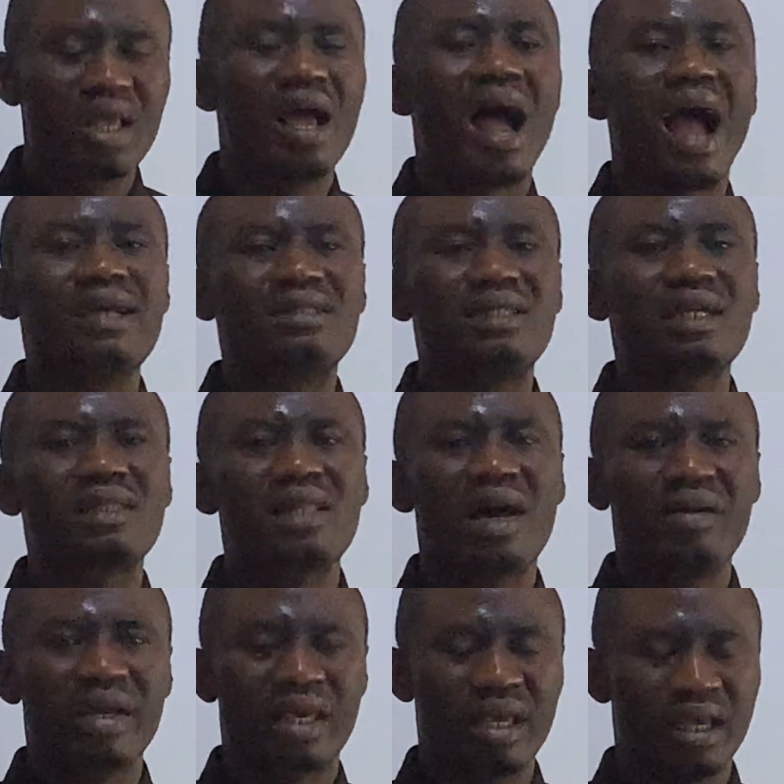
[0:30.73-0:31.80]
I take that
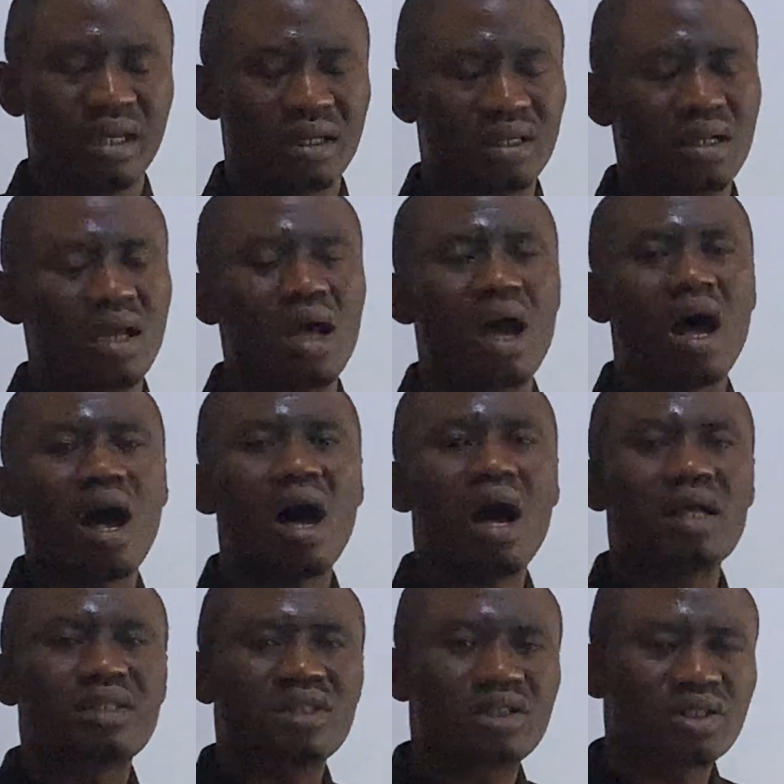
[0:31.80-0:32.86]
again. A
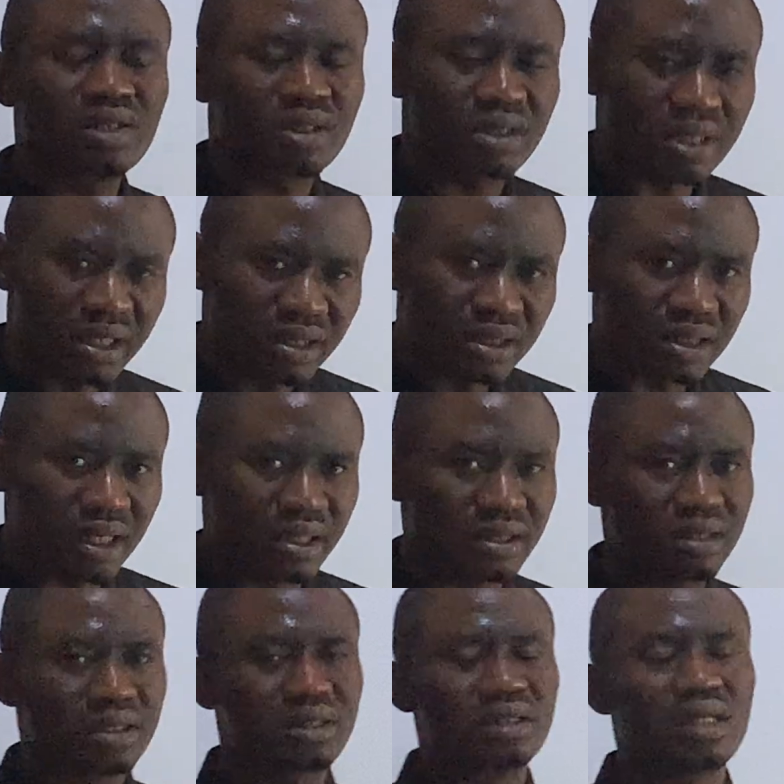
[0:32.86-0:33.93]

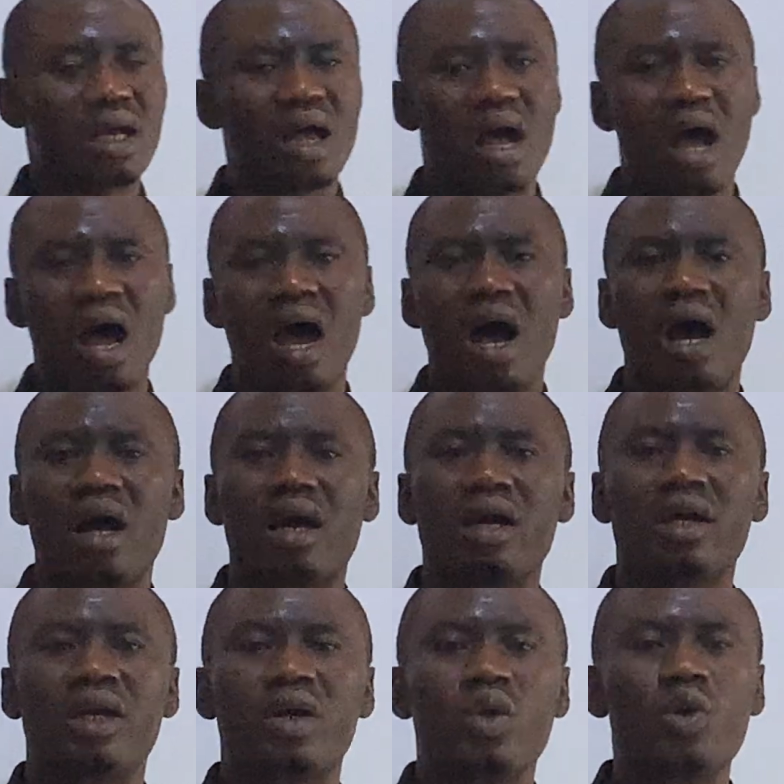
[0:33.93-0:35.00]
sentence, a
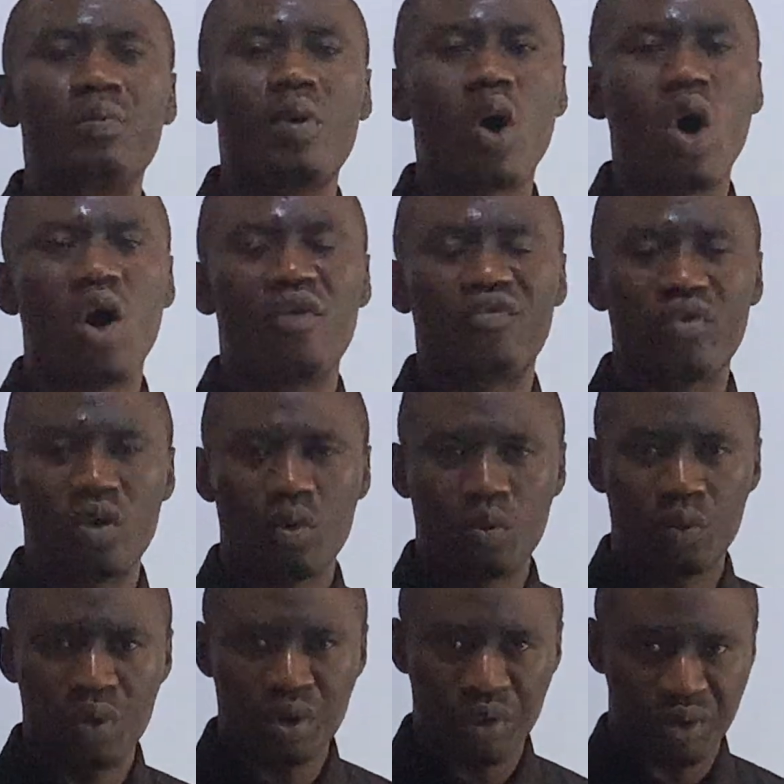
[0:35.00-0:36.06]
group of
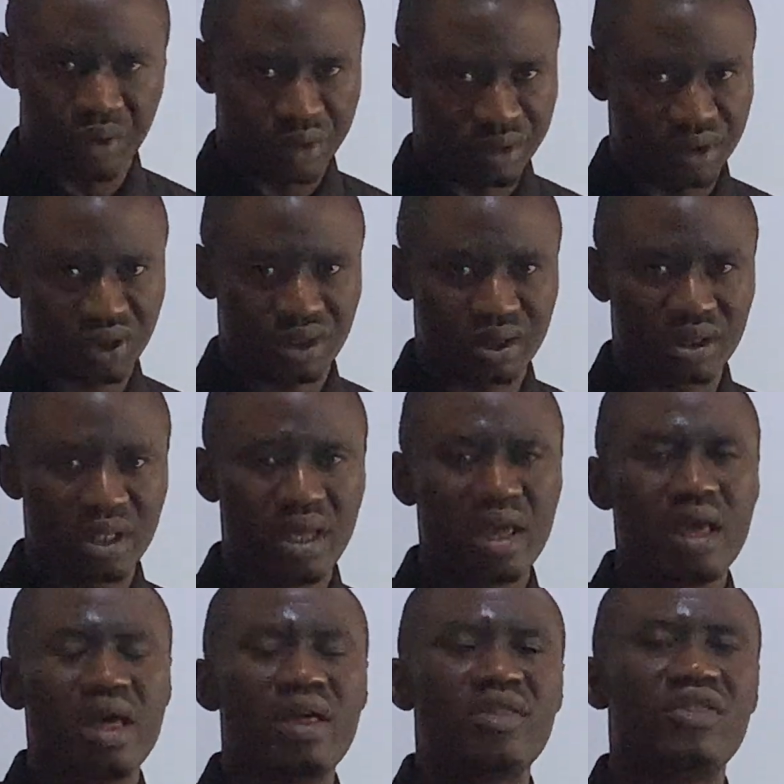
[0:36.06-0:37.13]
words
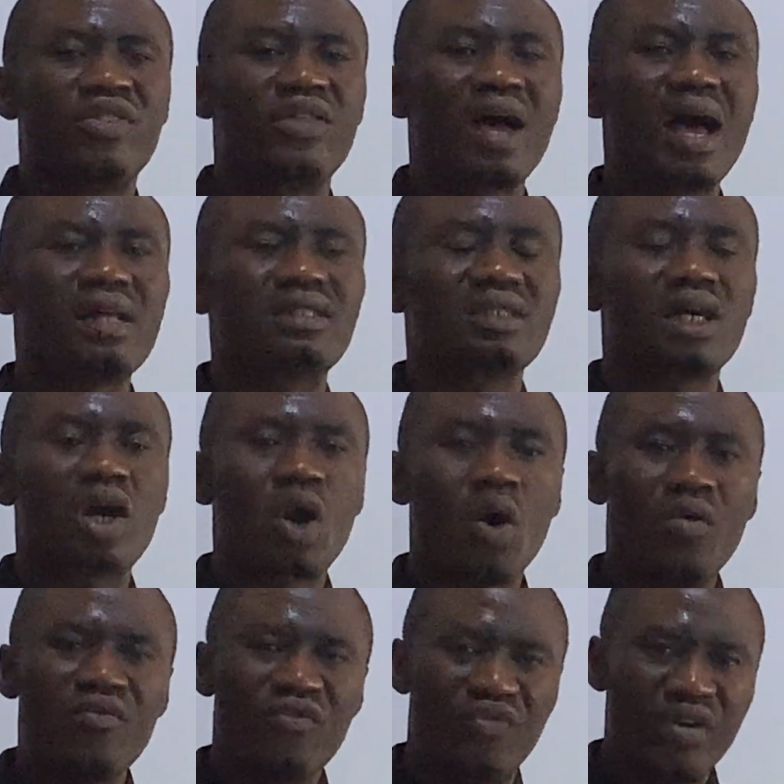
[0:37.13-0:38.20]
that
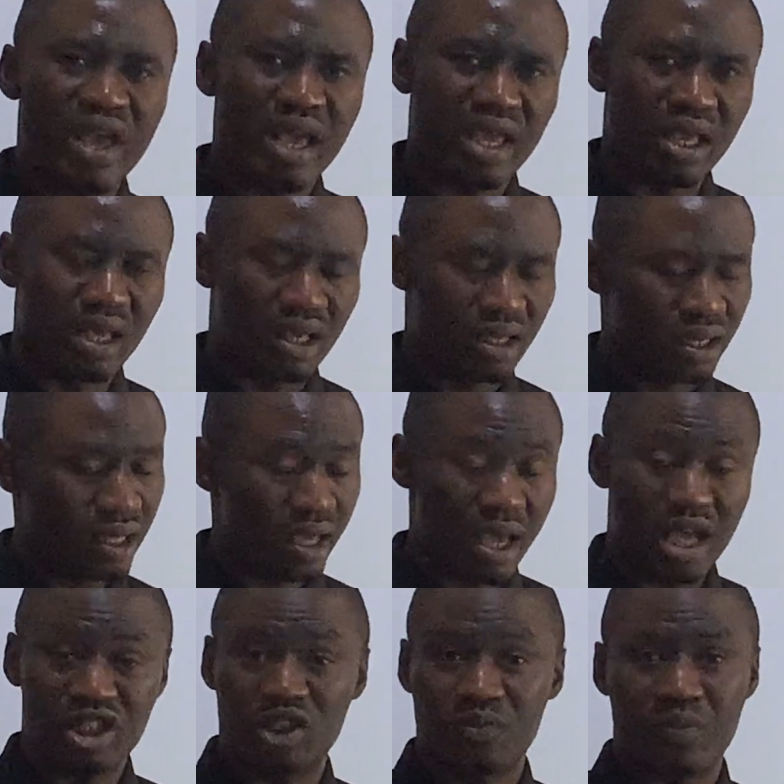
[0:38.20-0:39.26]
convey,
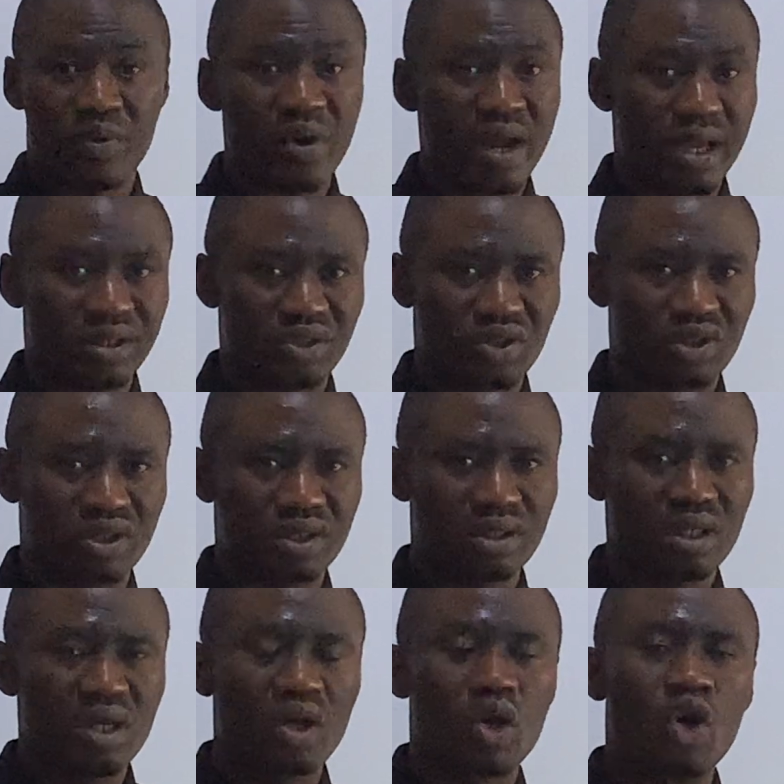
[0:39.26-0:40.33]
express,
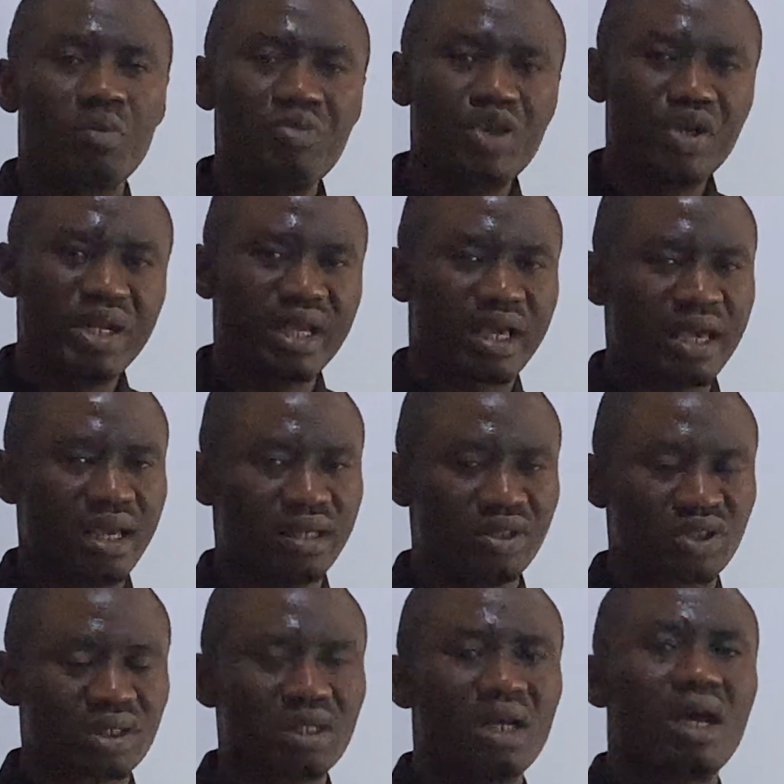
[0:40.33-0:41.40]

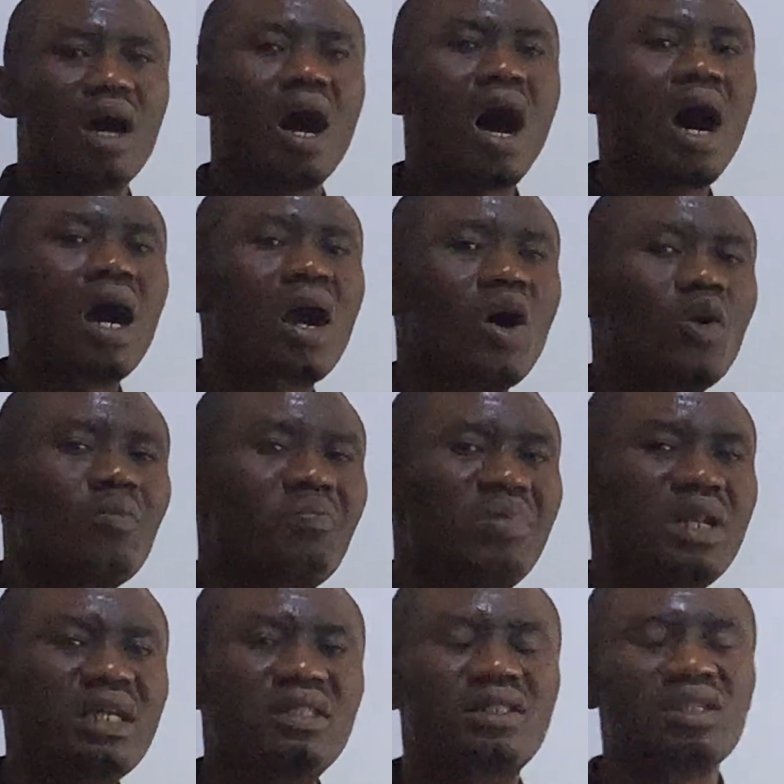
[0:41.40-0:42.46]
communicate a
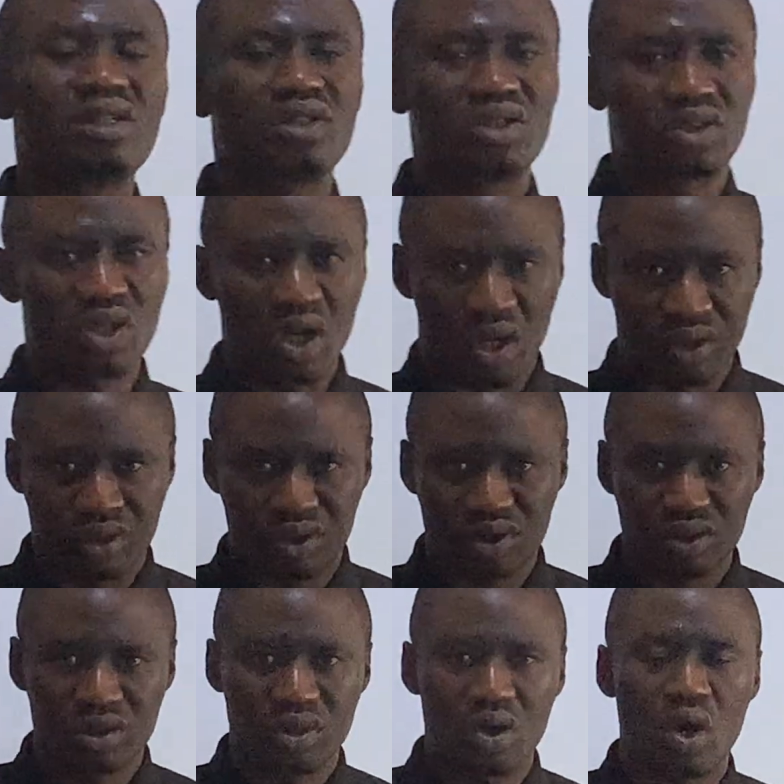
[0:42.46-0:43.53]
complete thought
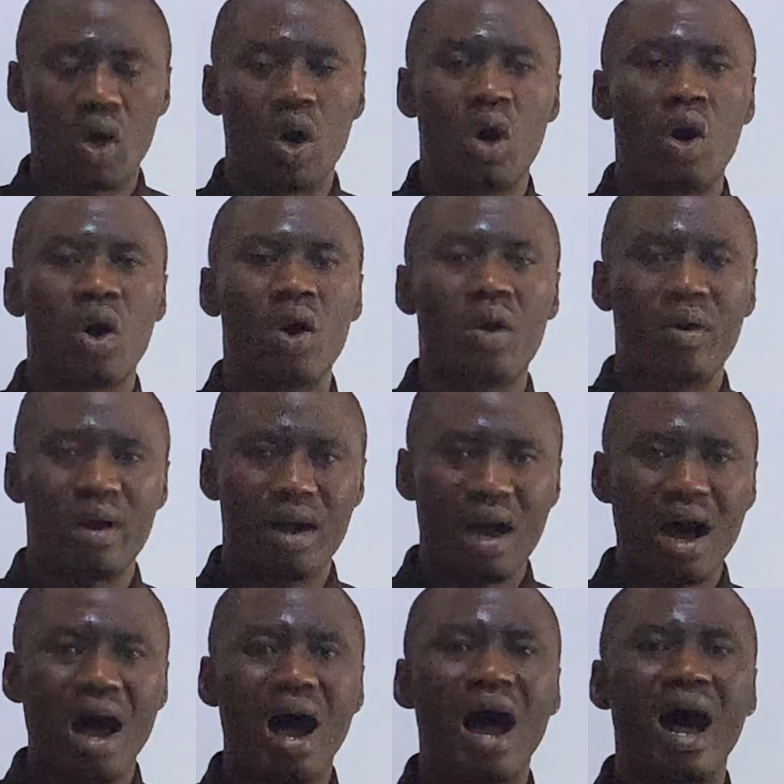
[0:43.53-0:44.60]
or
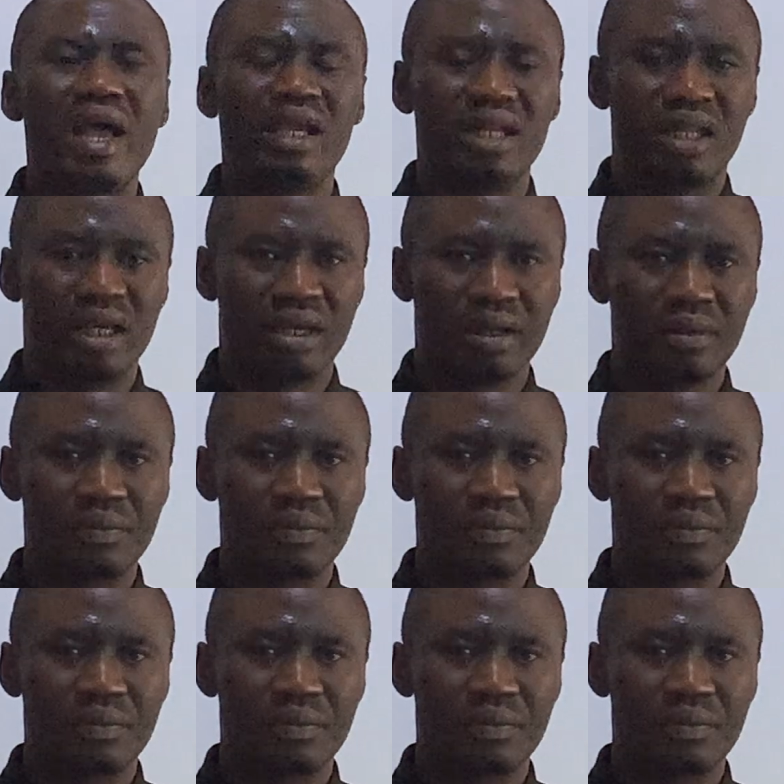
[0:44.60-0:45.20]
idea.